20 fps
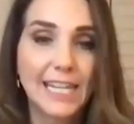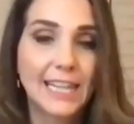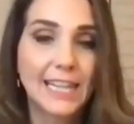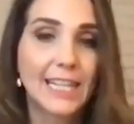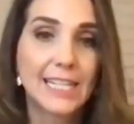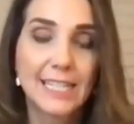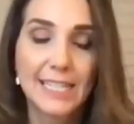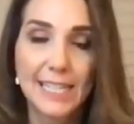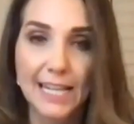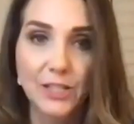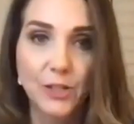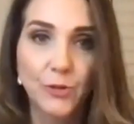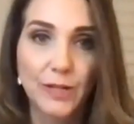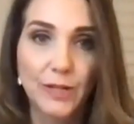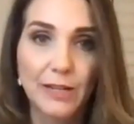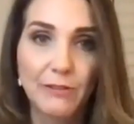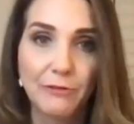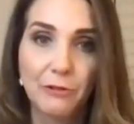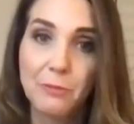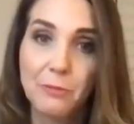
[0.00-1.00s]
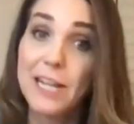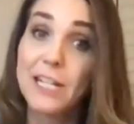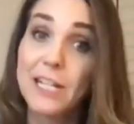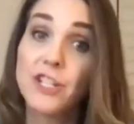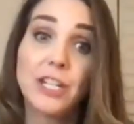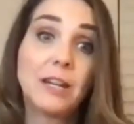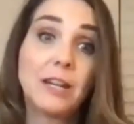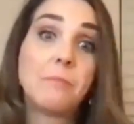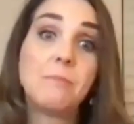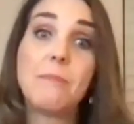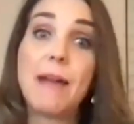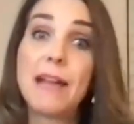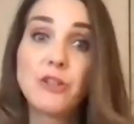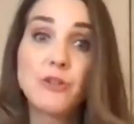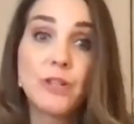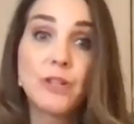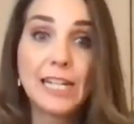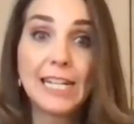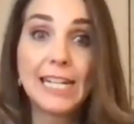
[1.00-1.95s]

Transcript: in this sensory information and measuring